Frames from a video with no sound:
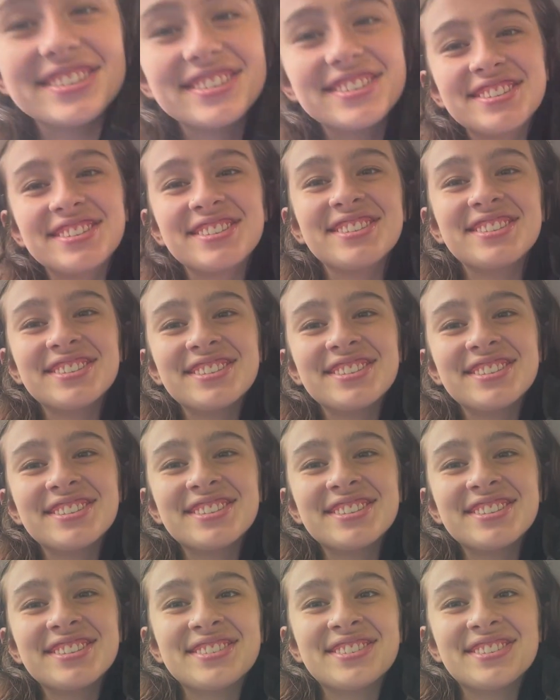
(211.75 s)
family,
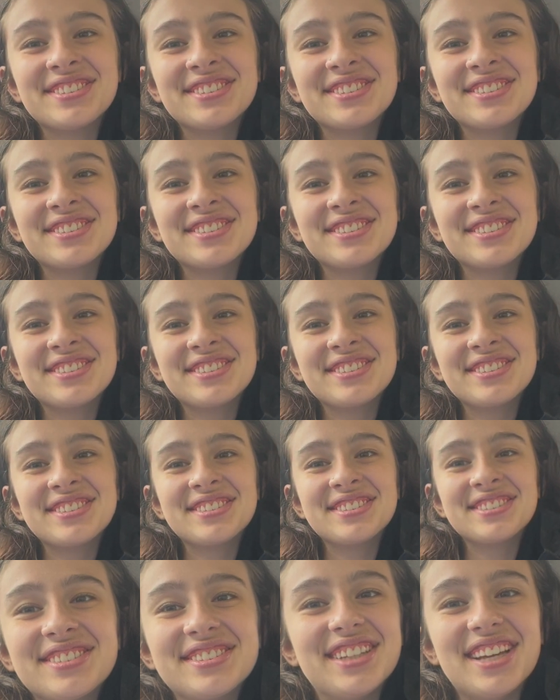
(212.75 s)
Blough
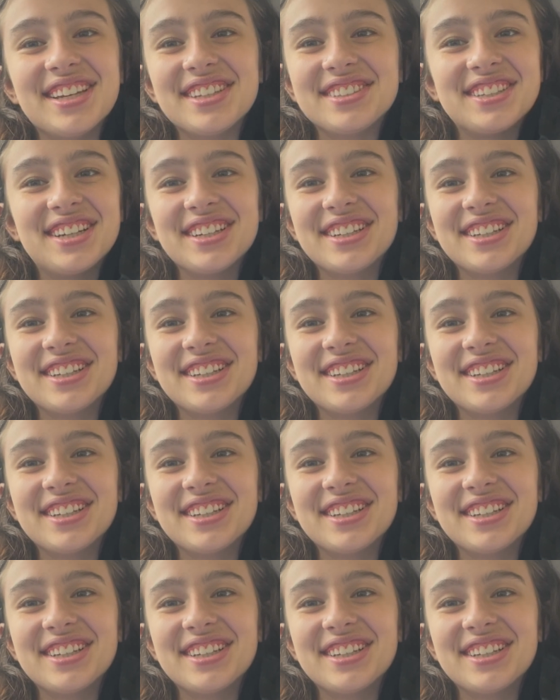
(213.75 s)
side. That's not